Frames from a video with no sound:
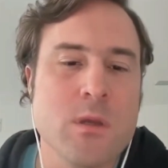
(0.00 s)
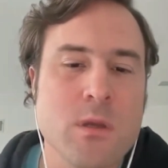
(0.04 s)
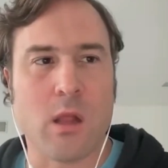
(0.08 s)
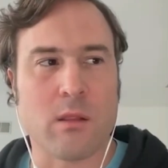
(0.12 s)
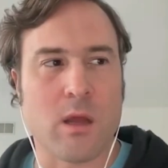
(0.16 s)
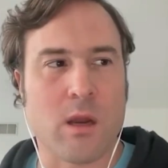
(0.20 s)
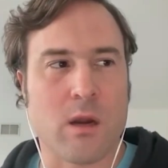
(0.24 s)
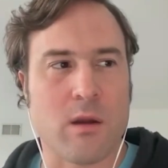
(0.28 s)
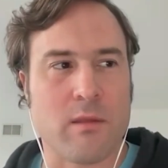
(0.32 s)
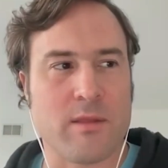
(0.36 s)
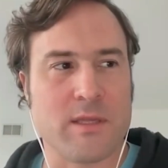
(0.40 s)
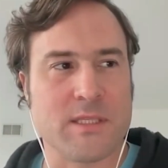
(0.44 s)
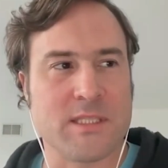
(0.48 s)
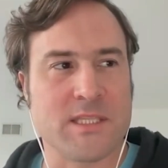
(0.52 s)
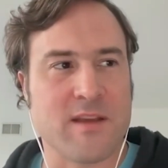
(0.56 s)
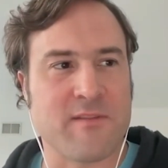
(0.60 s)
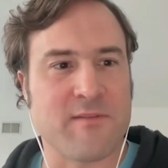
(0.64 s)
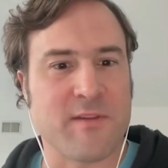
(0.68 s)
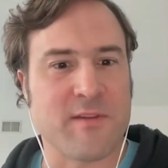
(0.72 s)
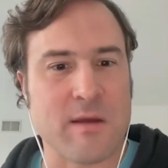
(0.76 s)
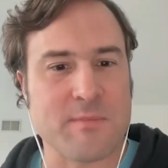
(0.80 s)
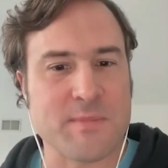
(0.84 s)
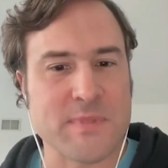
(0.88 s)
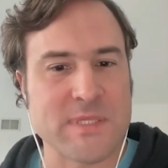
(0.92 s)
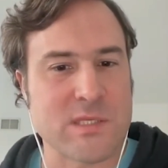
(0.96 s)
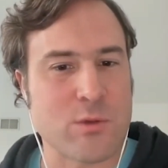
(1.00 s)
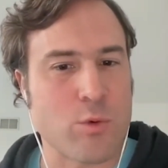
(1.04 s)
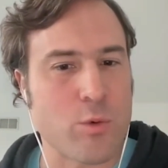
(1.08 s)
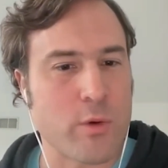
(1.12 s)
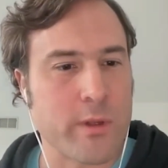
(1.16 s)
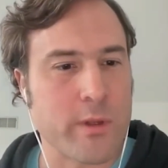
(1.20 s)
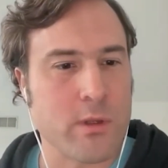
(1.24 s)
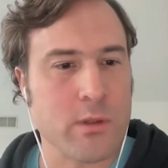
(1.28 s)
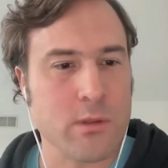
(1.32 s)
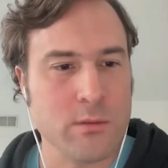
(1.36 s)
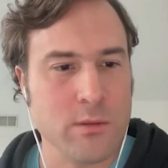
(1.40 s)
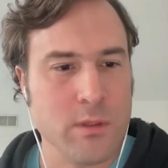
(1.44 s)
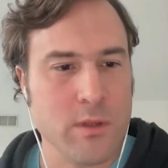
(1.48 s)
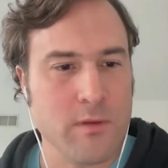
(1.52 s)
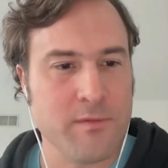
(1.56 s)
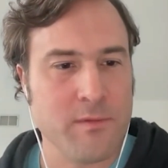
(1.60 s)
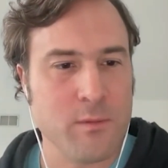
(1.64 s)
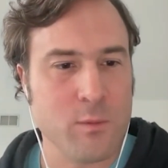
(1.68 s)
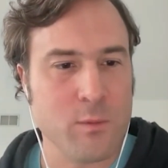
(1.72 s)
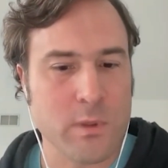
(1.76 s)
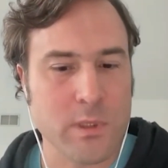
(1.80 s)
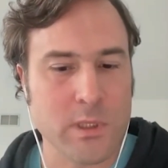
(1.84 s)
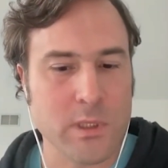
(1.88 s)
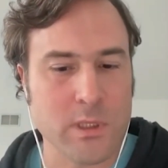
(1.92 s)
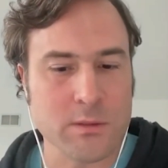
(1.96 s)
A lot of the DevOps toil, if
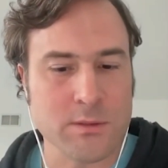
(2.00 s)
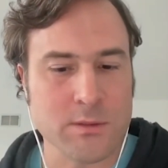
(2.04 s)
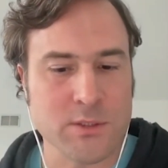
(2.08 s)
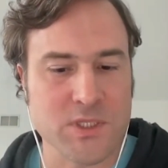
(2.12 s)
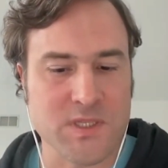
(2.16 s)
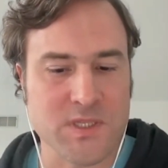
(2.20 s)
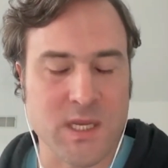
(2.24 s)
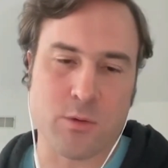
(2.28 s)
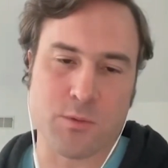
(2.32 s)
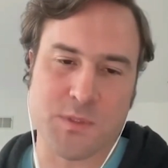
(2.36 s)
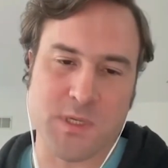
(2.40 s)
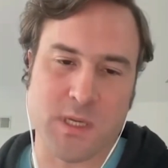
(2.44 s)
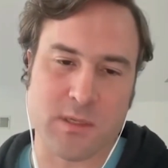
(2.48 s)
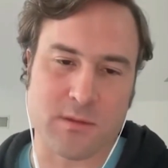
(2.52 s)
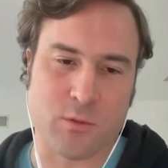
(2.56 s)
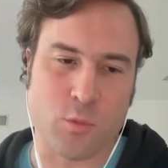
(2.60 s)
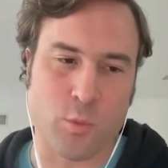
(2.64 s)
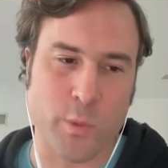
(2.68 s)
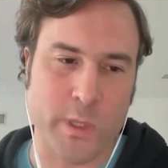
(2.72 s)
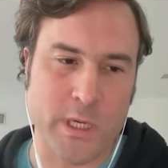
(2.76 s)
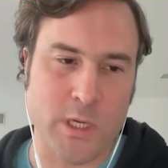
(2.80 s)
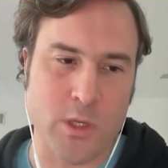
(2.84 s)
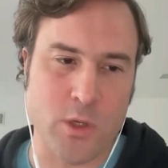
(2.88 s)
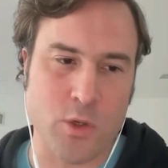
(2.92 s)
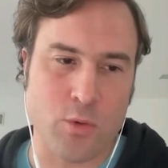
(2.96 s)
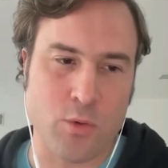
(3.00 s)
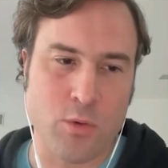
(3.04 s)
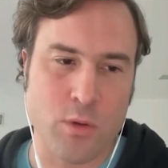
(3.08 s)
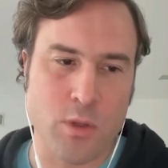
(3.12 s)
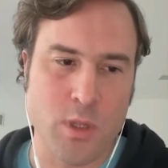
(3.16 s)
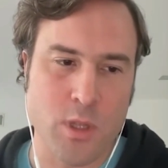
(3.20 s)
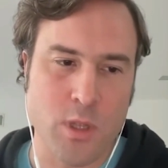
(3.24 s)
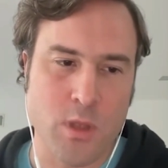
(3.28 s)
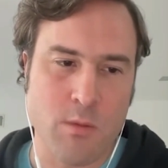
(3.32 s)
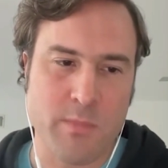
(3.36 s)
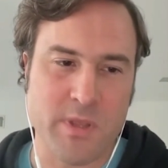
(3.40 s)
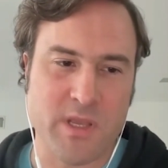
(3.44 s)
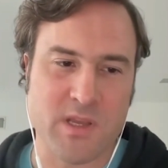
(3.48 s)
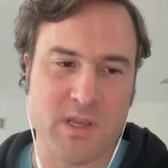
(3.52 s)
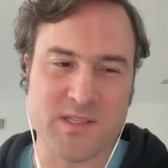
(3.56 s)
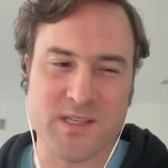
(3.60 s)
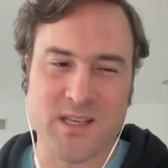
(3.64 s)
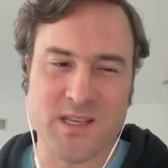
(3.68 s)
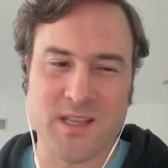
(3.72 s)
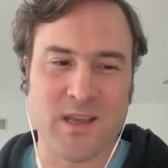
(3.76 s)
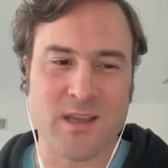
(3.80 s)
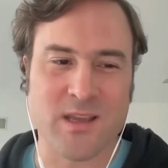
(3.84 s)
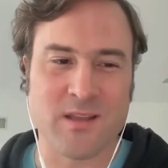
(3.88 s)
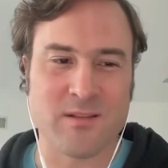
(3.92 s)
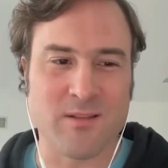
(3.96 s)
you will, just goes out the window because
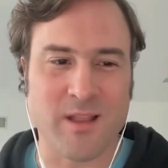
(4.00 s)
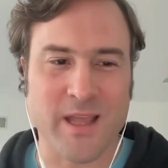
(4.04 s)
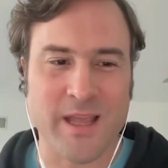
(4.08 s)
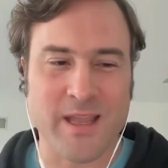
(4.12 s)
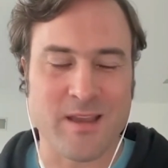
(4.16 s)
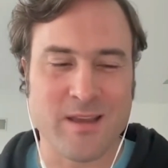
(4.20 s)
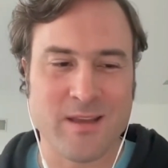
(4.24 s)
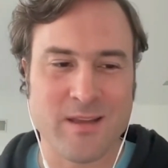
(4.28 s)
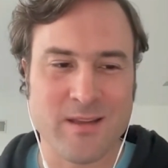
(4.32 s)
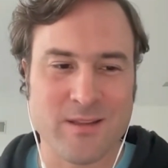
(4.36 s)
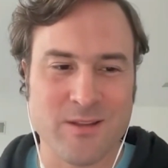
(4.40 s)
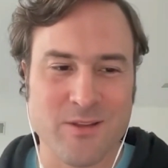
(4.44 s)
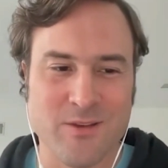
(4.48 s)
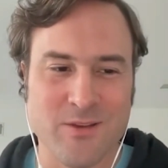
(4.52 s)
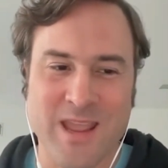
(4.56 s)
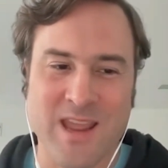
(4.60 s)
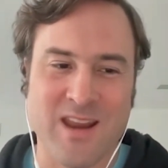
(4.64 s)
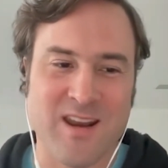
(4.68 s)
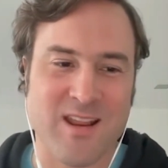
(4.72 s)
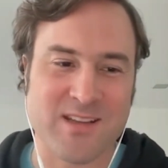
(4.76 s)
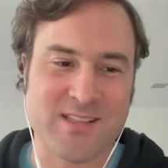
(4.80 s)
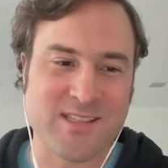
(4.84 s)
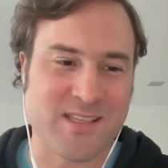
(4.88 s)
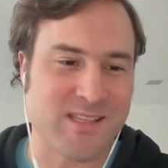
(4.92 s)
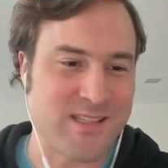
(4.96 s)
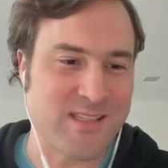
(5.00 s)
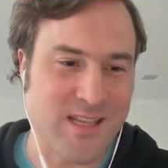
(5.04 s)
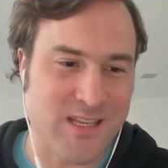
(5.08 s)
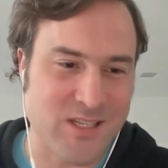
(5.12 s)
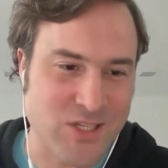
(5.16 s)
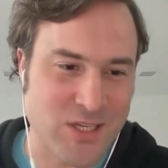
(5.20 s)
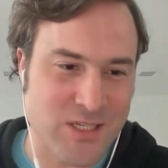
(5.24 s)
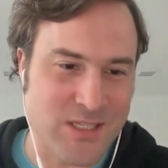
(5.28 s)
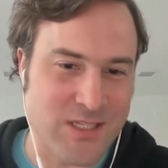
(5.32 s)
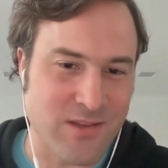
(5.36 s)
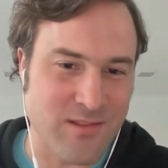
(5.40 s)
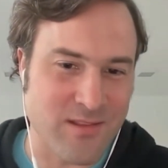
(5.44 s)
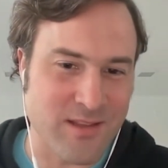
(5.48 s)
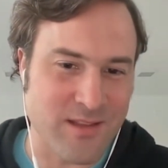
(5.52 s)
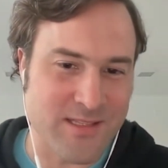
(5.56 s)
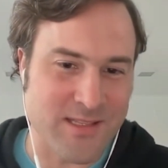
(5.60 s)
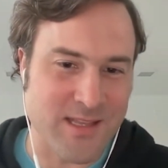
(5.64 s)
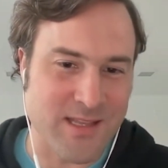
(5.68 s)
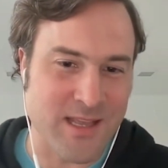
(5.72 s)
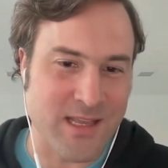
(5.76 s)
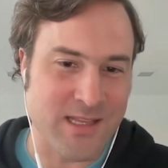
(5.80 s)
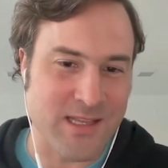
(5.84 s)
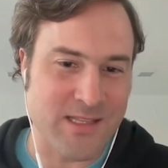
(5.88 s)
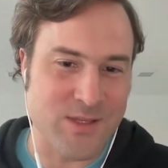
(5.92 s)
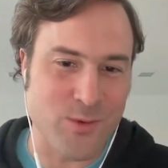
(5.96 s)
again, like you can't SSH into these
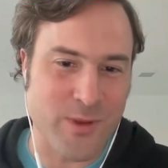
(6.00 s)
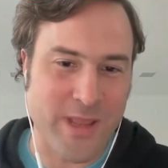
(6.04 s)
things.